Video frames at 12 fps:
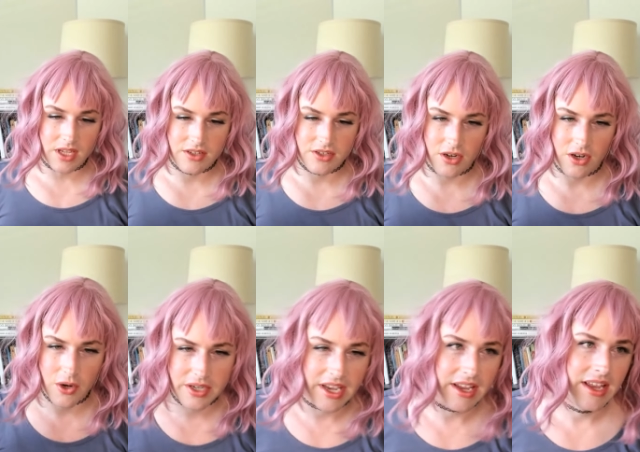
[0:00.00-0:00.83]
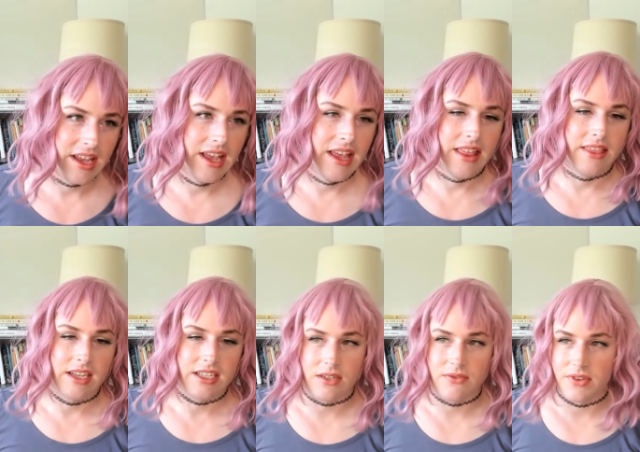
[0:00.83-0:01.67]
So, okay,
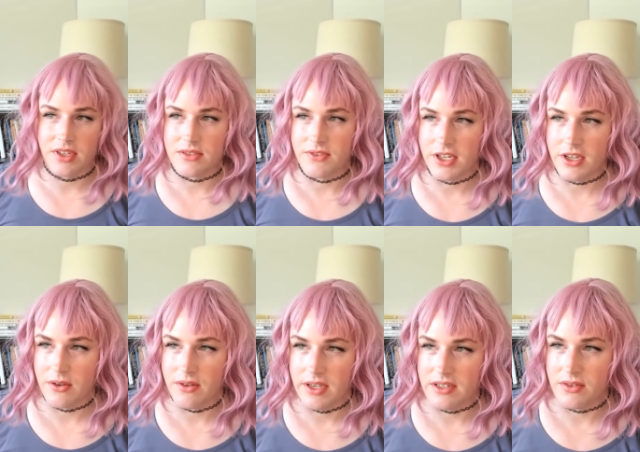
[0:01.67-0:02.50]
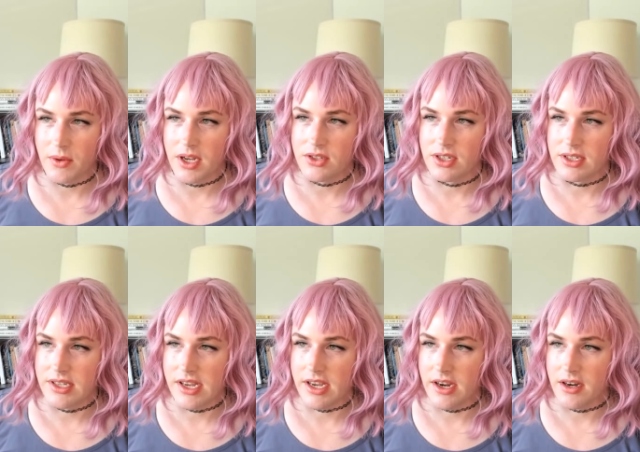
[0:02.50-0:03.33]
that's it for this video. Thanks for watching.
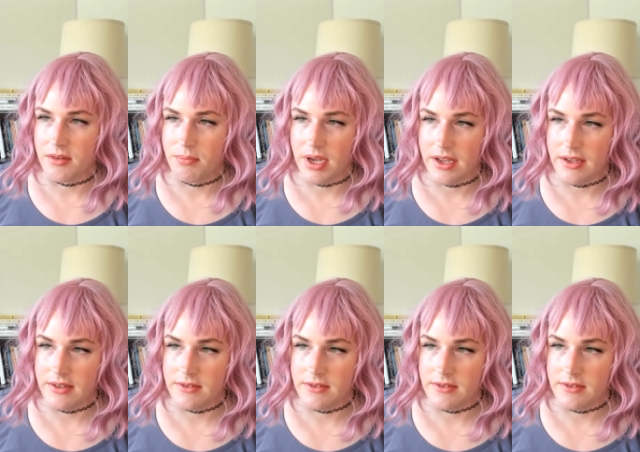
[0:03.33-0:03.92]
Take care. Bye.